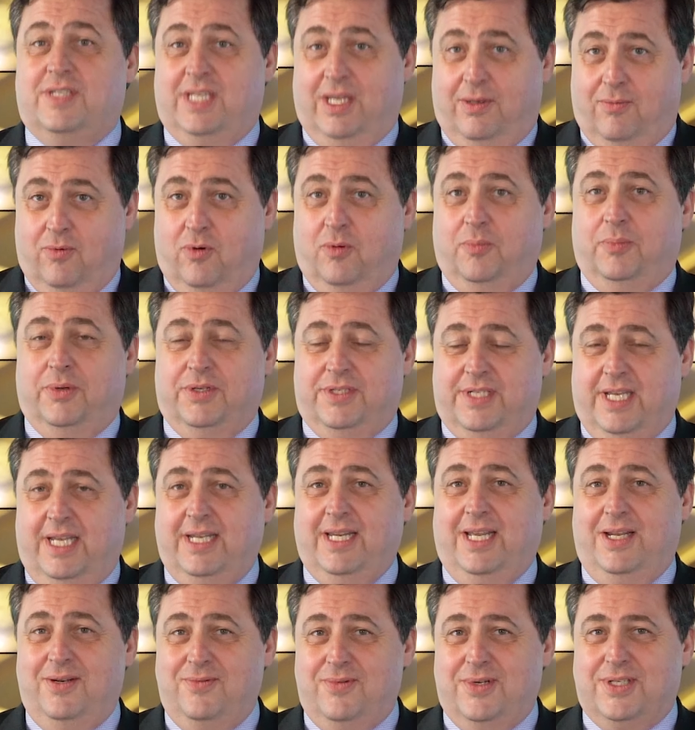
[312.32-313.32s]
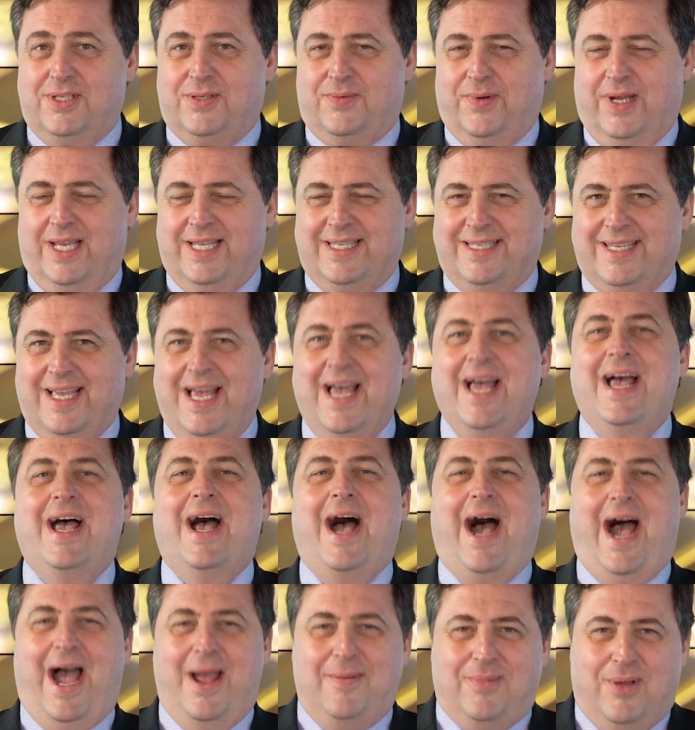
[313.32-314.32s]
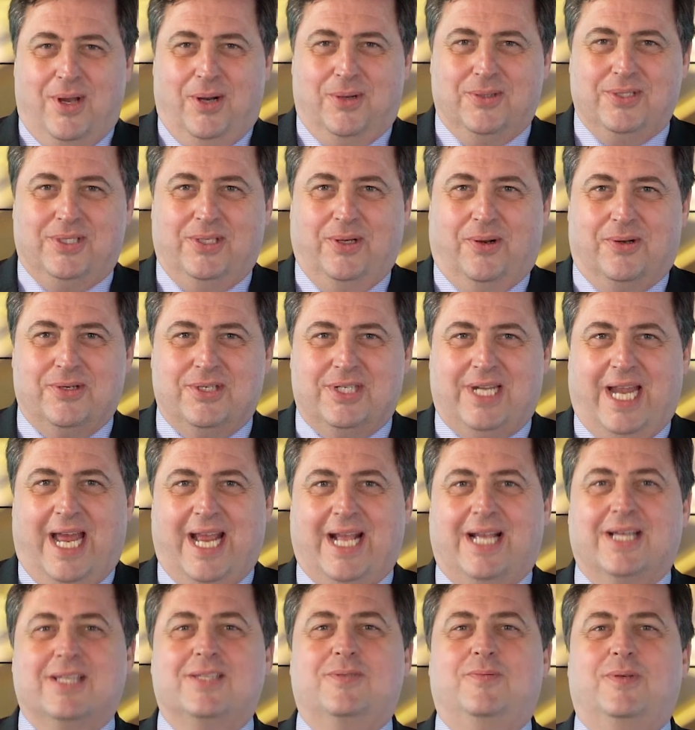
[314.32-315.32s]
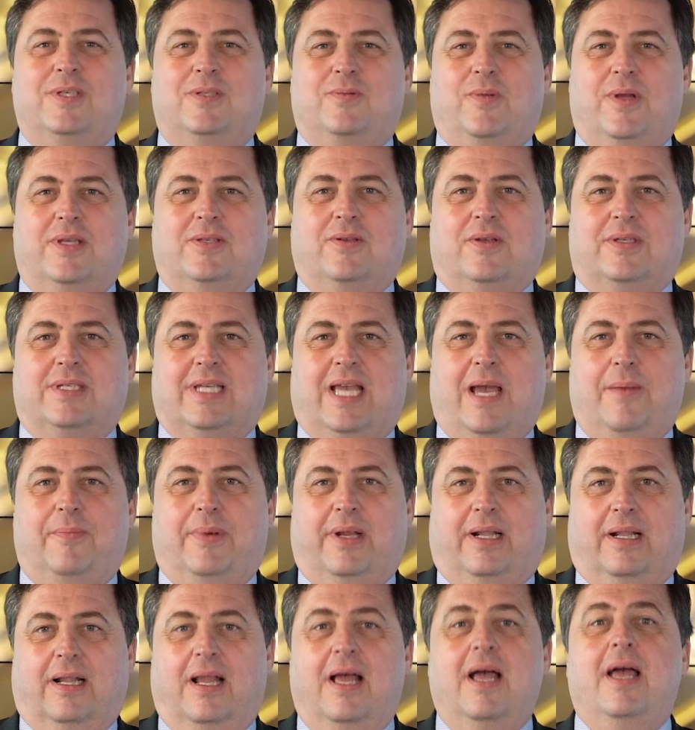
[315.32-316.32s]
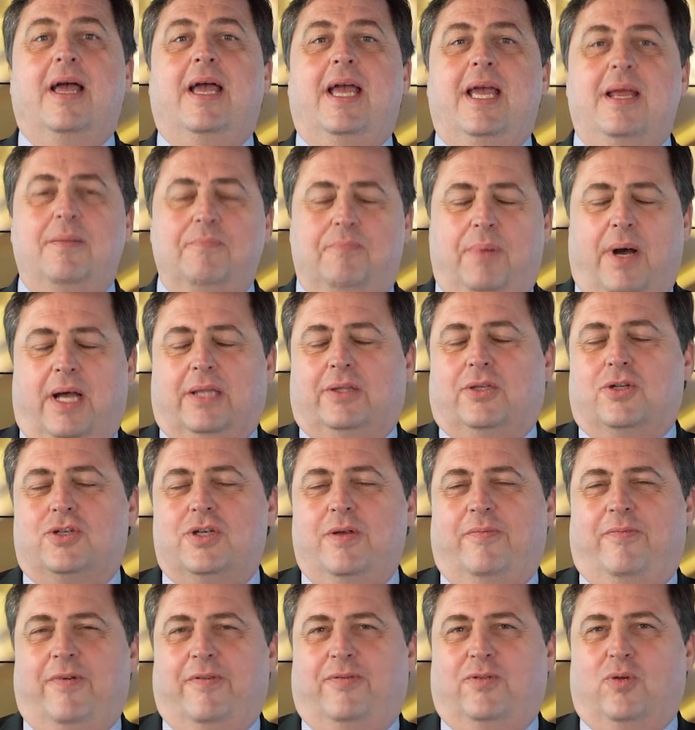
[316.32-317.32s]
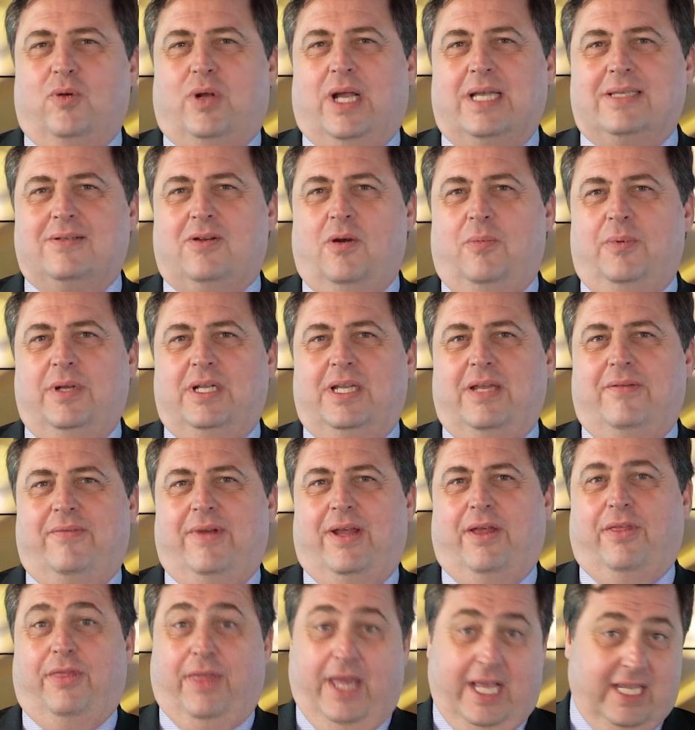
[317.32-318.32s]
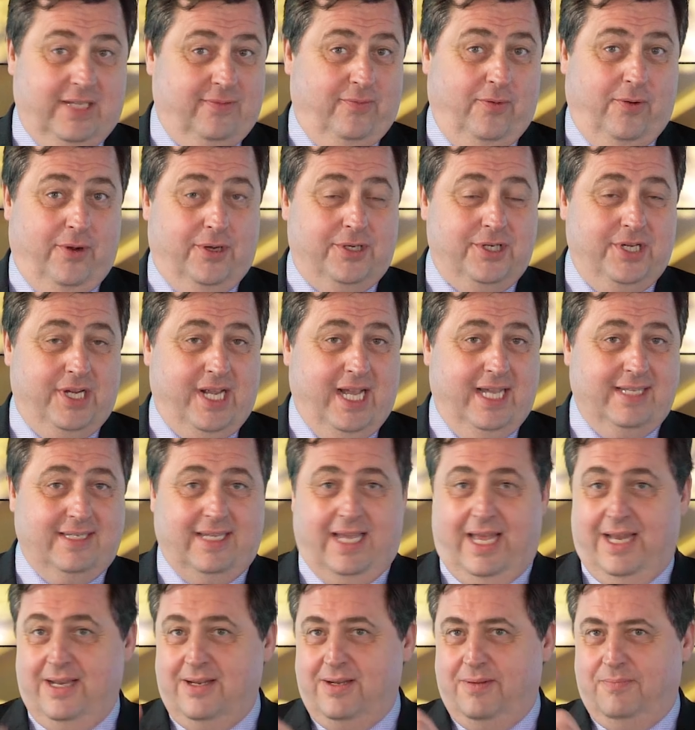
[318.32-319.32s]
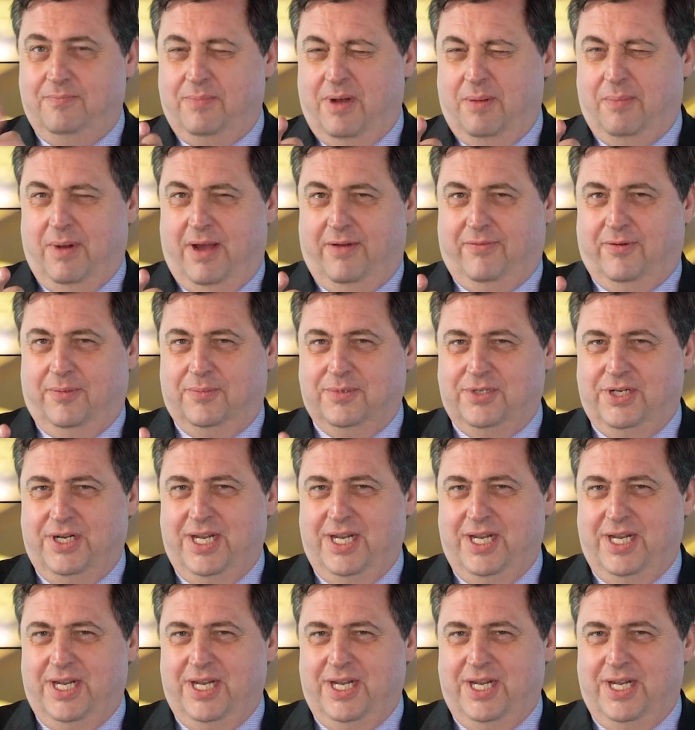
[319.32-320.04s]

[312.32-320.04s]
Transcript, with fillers: 0% interest rates. I'm your host Jochen Staiger, Swiss Resource Capital, in partnership with Dukascopy TV. Thanks for watching us and bye bye from